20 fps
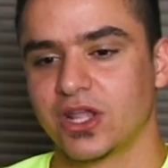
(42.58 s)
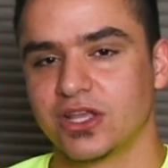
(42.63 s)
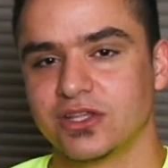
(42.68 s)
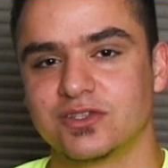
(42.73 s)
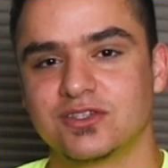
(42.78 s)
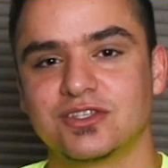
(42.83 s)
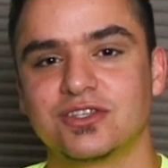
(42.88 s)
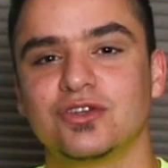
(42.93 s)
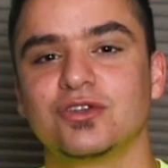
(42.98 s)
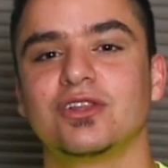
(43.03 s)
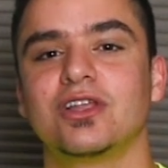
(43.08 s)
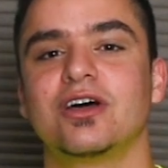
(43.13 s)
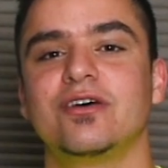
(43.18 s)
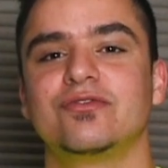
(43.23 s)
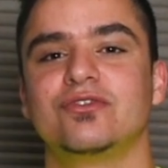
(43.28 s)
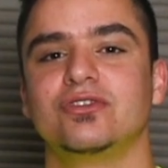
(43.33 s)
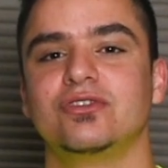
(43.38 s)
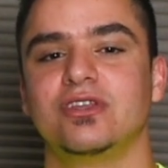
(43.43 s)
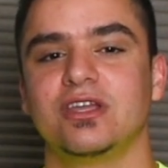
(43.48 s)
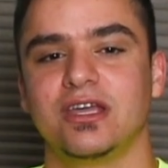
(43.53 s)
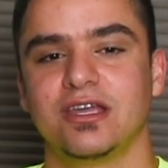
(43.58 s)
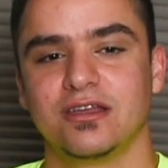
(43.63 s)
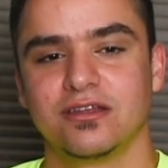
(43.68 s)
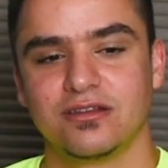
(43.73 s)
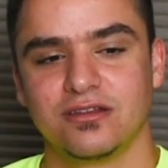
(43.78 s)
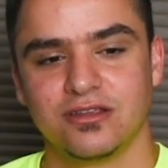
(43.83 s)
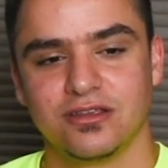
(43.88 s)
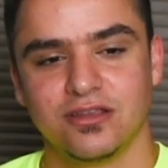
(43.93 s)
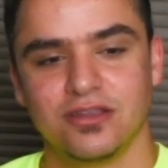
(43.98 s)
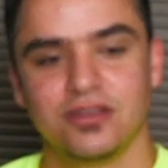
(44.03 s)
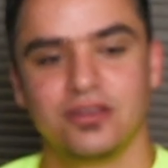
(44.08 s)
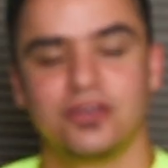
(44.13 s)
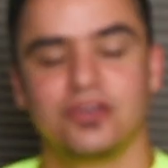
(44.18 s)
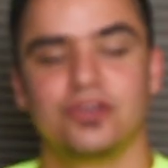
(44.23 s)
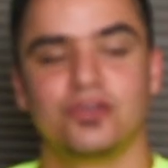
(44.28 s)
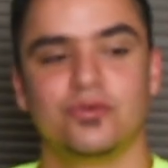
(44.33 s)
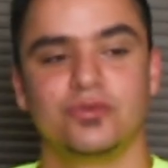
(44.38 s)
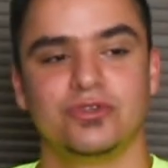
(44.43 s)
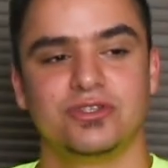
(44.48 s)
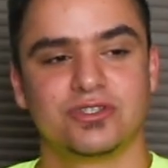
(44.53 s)
Still love you, Dan.
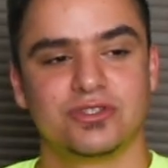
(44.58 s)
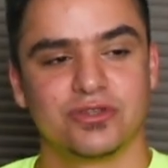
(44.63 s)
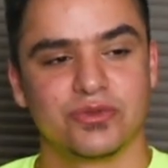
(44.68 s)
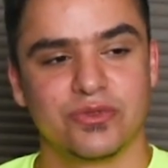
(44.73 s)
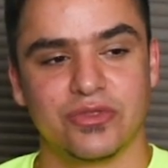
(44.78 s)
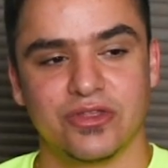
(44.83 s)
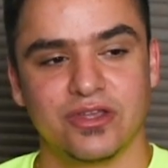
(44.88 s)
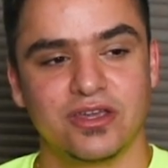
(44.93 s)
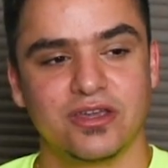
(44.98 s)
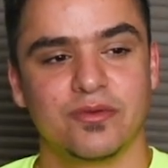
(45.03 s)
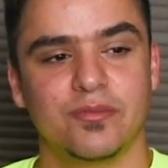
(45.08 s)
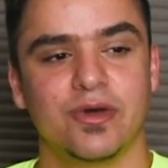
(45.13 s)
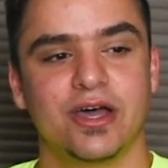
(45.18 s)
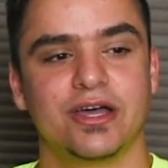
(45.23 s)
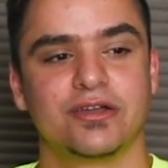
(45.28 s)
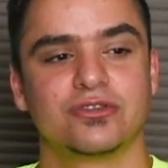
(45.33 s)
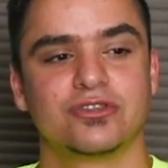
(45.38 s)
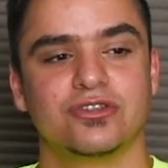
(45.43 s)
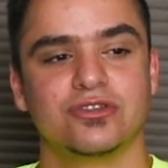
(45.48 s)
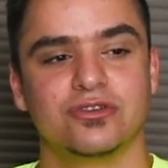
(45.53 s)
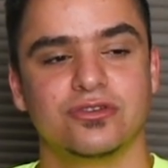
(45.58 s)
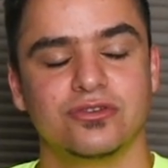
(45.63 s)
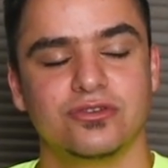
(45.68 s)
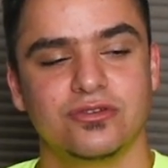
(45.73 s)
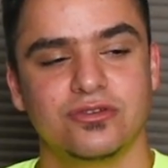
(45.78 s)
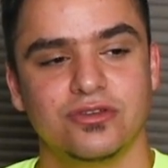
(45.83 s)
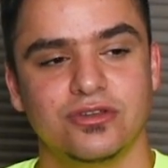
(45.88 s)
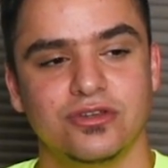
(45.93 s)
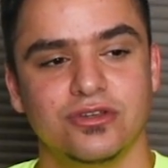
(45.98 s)
We still think about you.